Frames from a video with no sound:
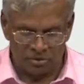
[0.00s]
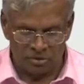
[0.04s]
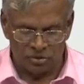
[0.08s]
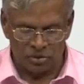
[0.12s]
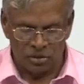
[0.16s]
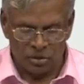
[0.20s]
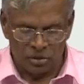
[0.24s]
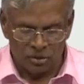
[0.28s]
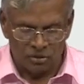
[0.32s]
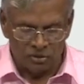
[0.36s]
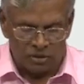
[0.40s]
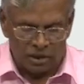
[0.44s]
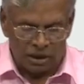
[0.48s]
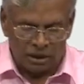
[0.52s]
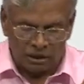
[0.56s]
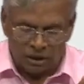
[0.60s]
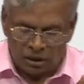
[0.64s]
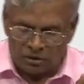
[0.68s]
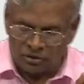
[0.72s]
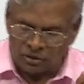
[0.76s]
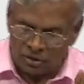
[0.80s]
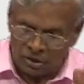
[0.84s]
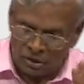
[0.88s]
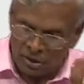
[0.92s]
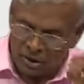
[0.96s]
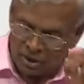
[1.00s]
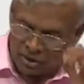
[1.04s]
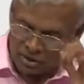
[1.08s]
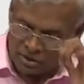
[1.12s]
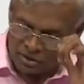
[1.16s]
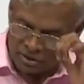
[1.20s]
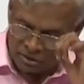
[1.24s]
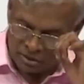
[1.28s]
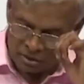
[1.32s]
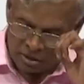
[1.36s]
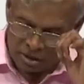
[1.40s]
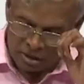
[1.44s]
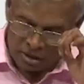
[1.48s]
So the cross
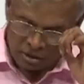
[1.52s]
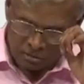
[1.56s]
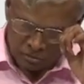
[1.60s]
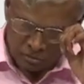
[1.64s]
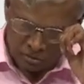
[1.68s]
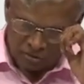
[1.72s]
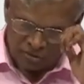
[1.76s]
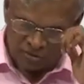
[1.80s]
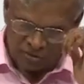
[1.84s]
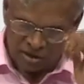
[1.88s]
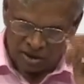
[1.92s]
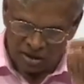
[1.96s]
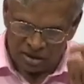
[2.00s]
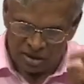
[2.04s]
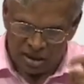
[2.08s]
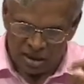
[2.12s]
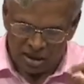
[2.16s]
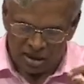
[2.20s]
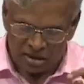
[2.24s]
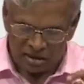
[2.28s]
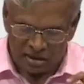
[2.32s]
correlation between